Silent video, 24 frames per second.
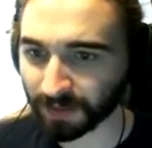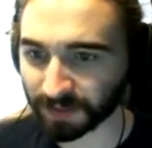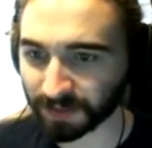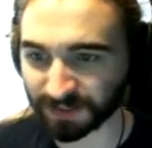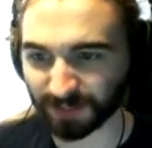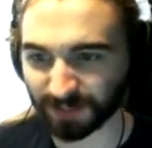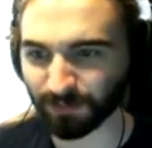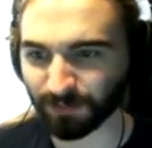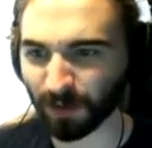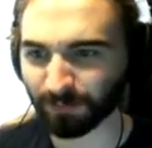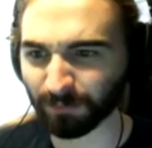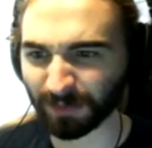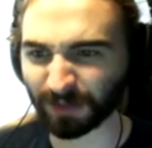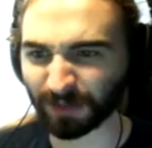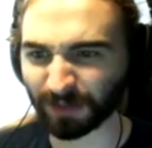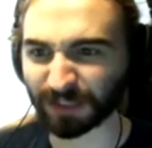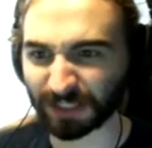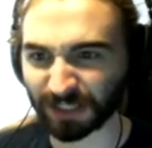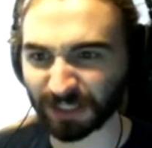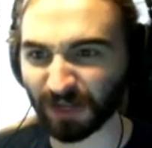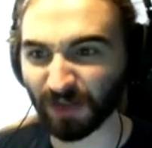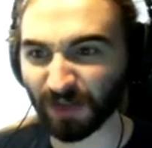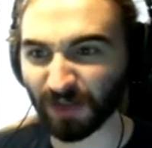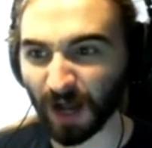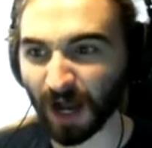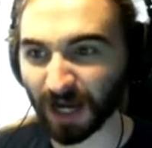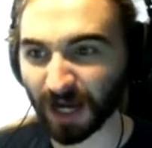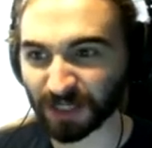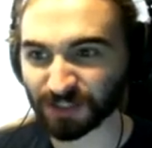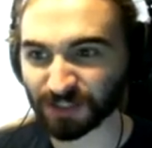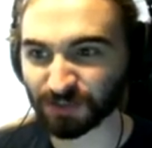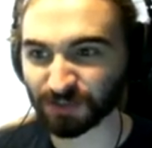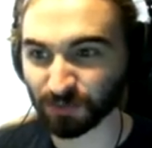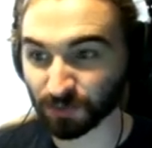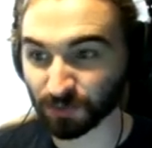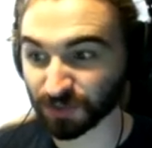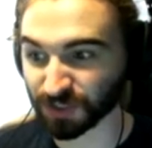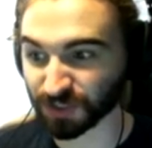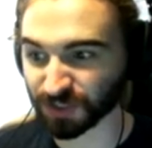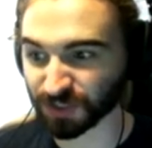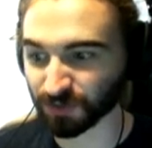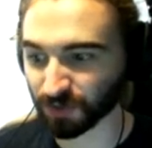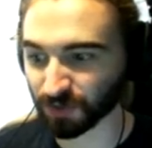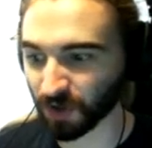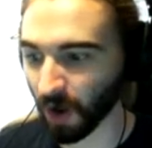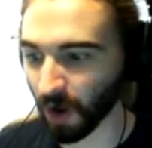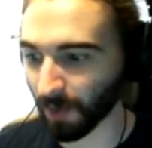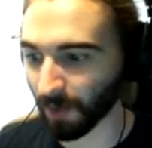Because I'm not building another high school just
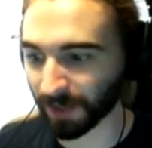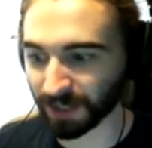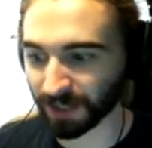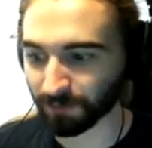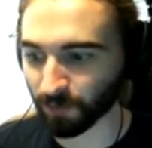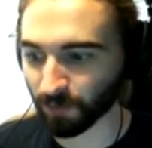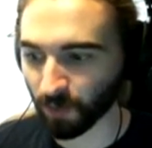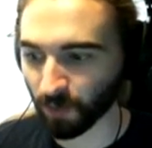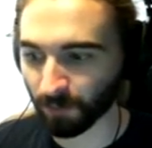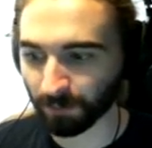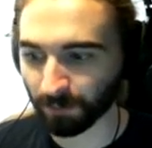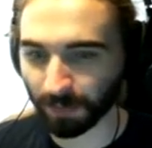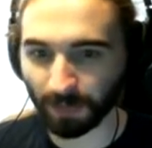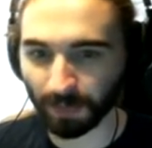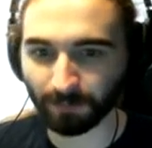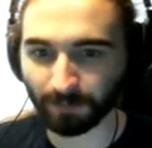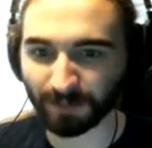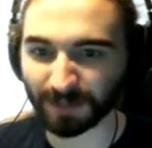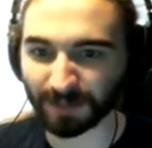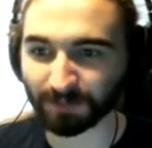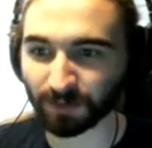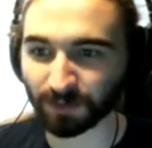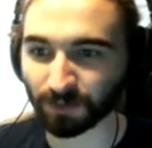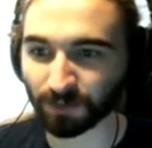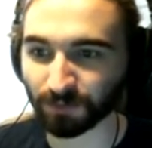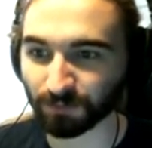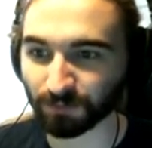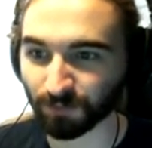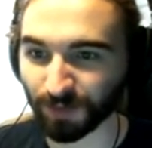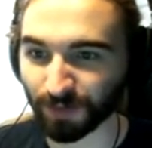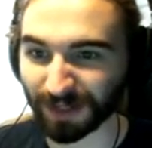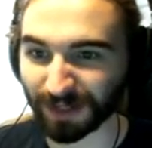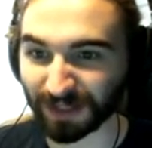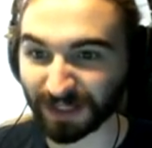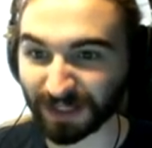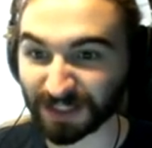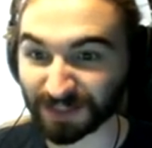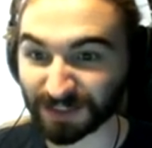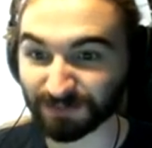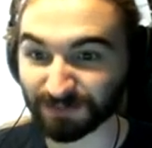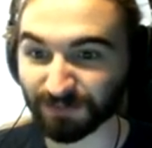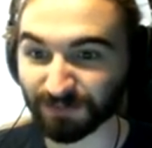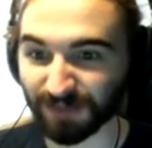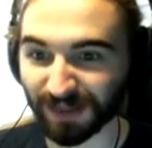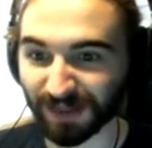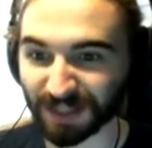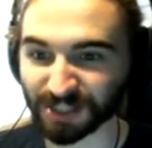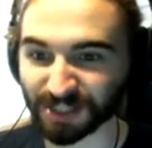to accommodate more people when there's
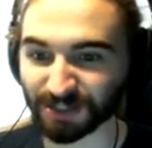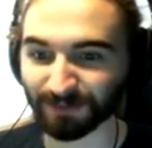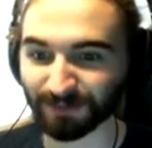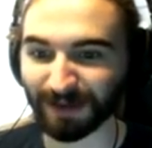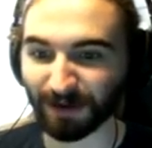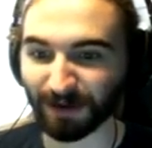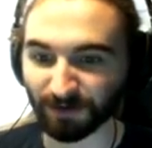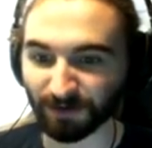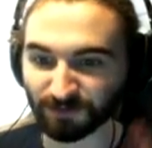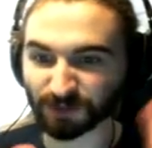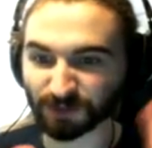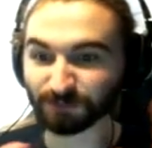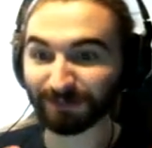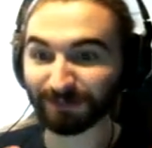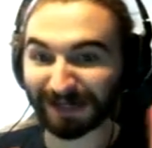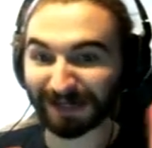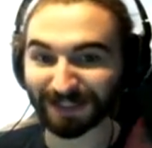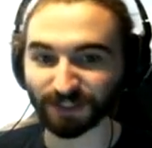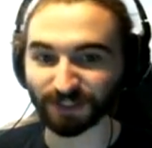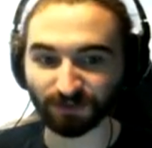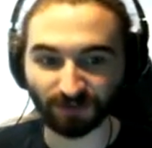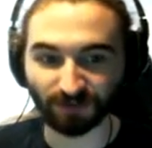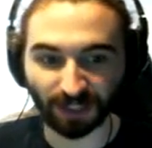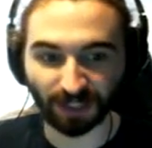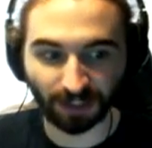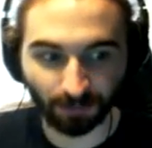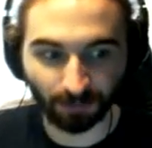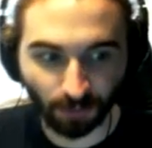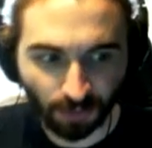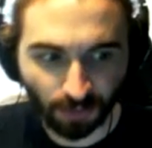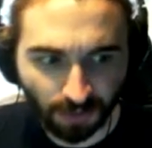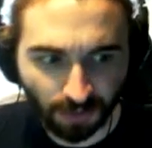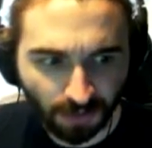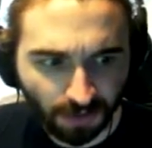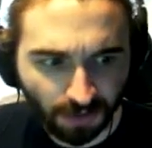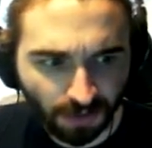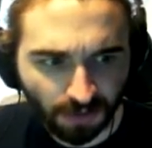this amount of space available.